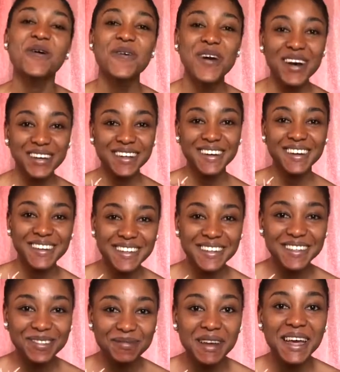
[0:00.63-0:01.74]

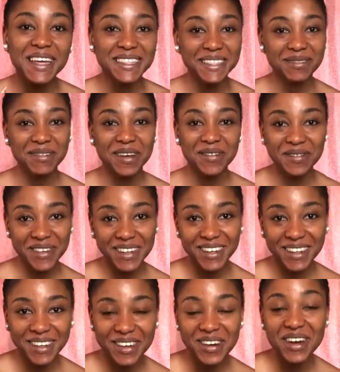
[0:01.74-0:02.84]
Welcome to my
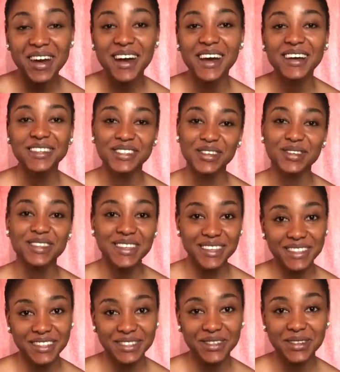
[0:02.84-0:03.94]
video. So
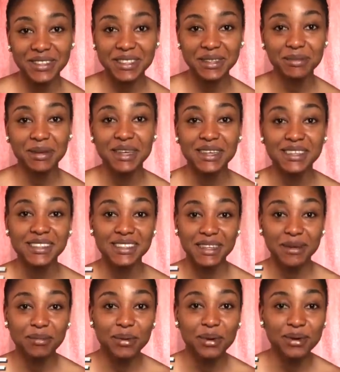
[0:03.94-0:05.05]
this is going to be a
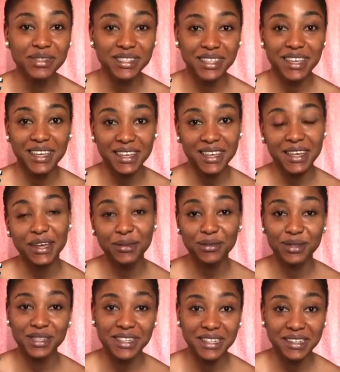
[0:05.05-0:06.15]
simple skincare
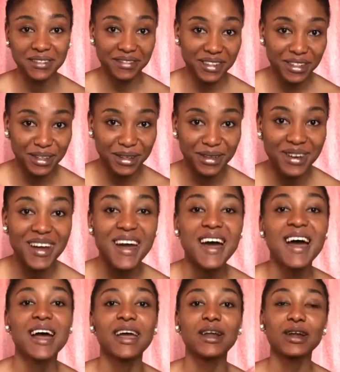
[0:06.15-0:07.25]
routine video.
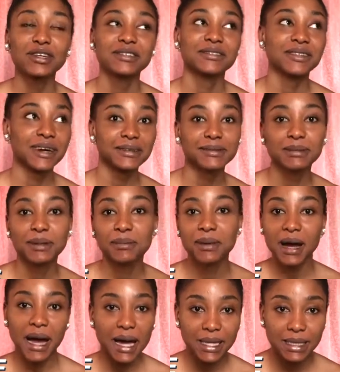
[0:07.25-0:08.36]
A lot of times people
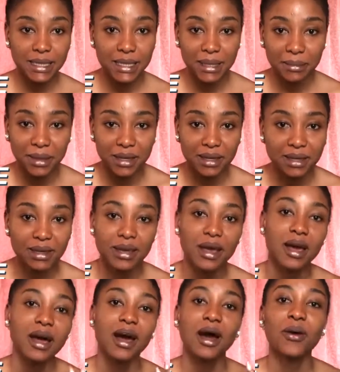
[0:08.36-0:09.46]
ask me,
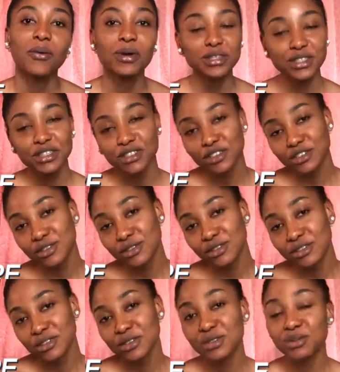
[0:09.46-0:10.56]
what do you
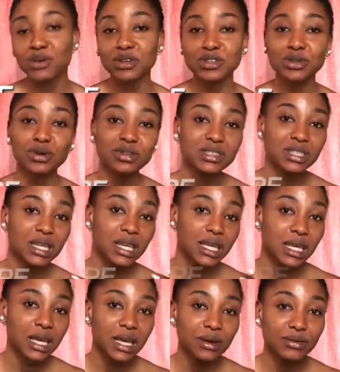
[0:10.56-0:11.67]
use, what's your
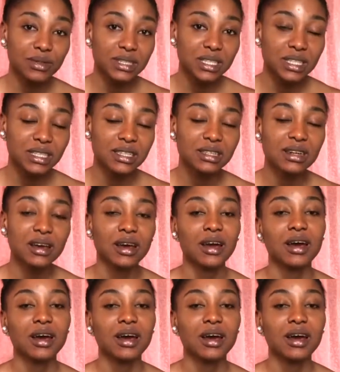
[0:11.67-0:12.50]
skincare routine?